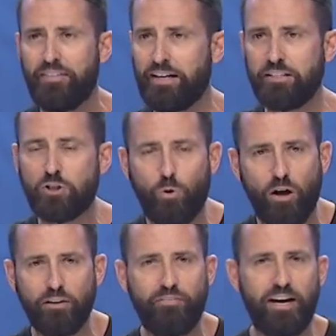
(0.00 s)
That
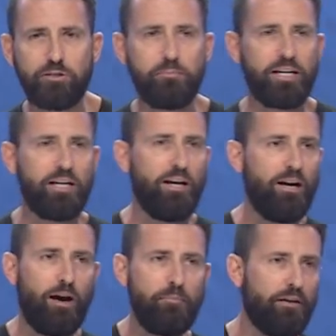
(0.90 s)
disqualifies me.
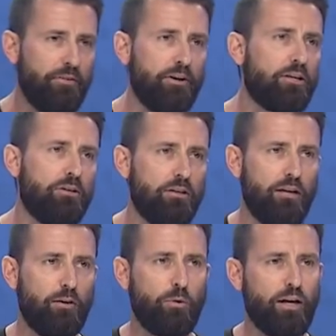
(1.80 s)
I'm not very
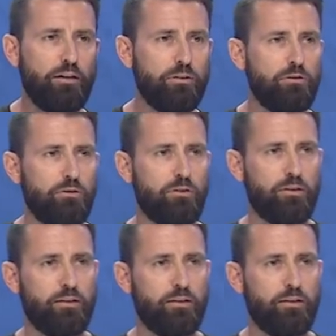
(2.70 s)
good at what I do.